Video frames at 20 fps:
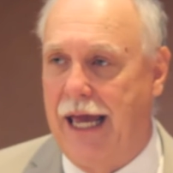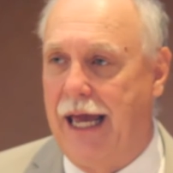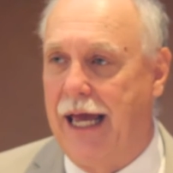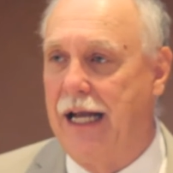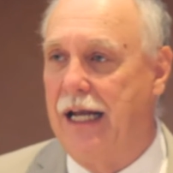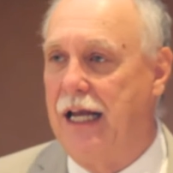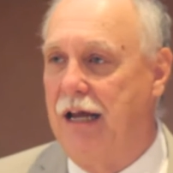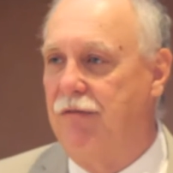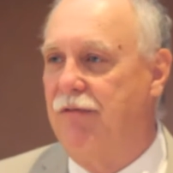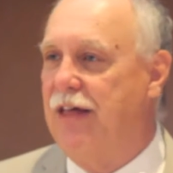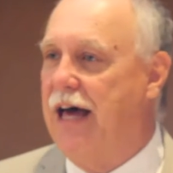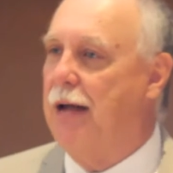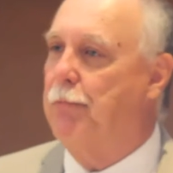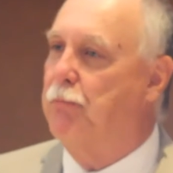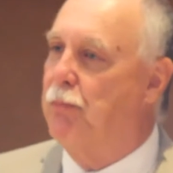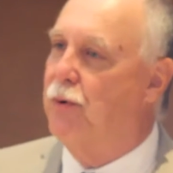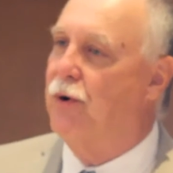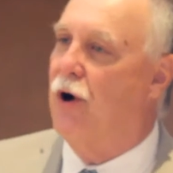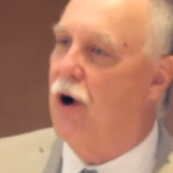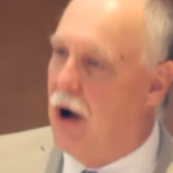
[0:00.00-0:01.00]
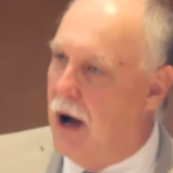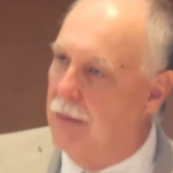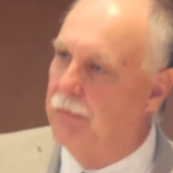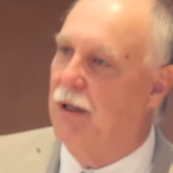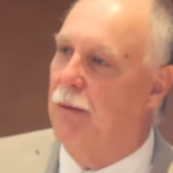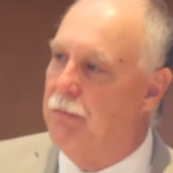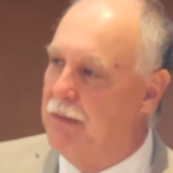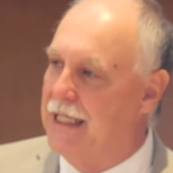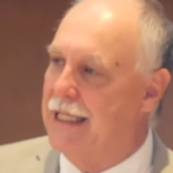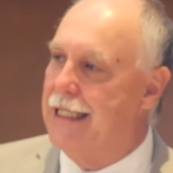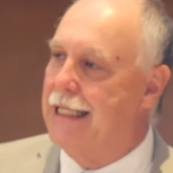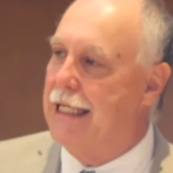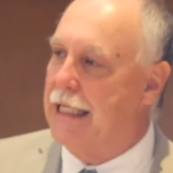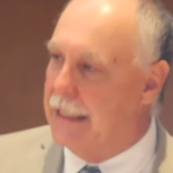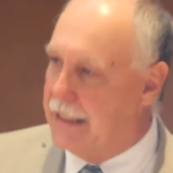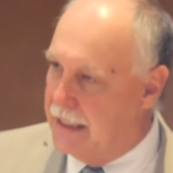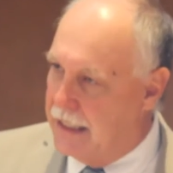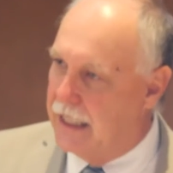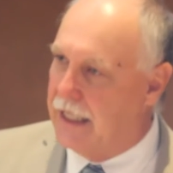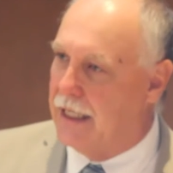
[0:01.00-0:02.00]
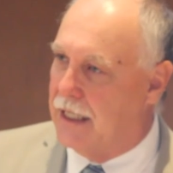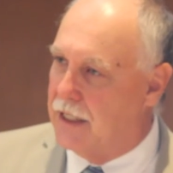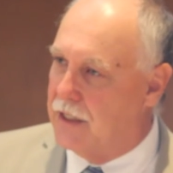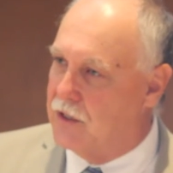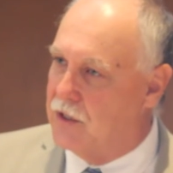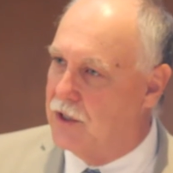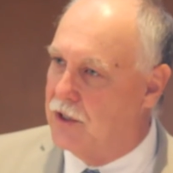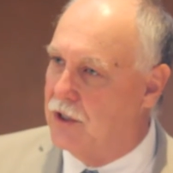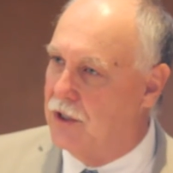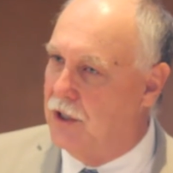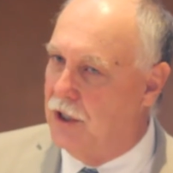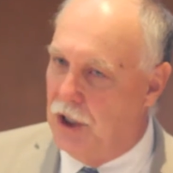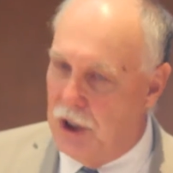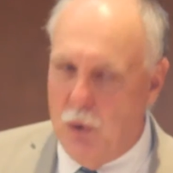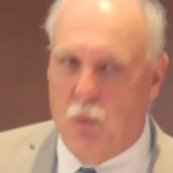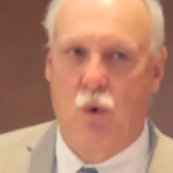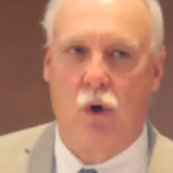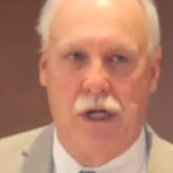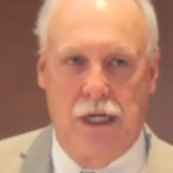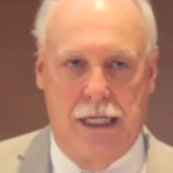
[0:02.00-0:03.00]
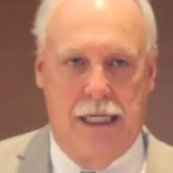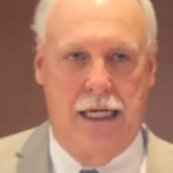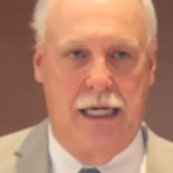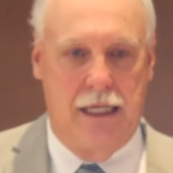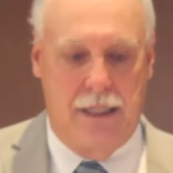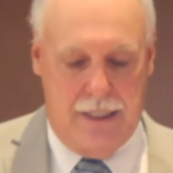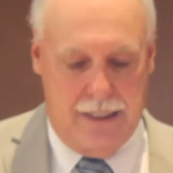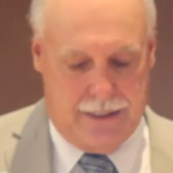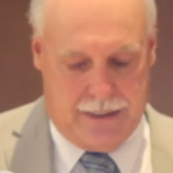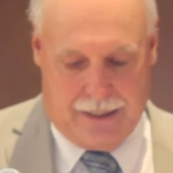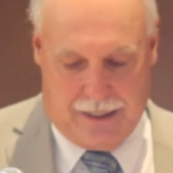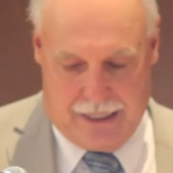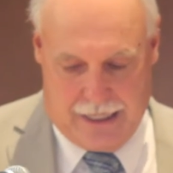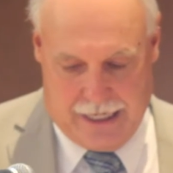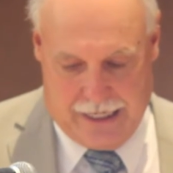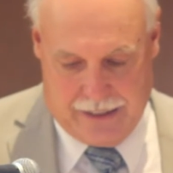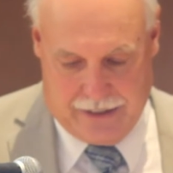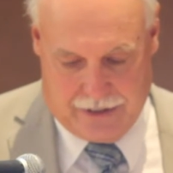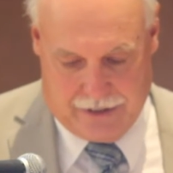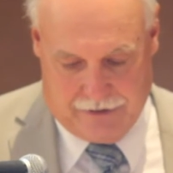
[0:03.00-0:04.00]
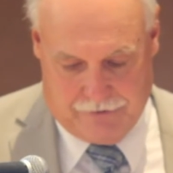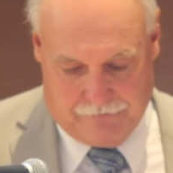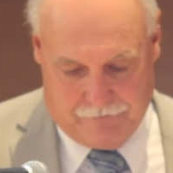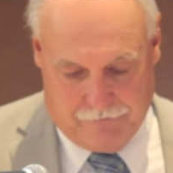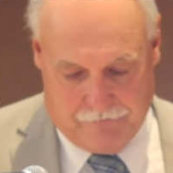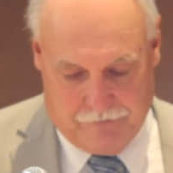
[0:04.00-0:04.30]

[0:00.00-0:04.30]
And if that problem didn't exist, you wouldn't need the signs.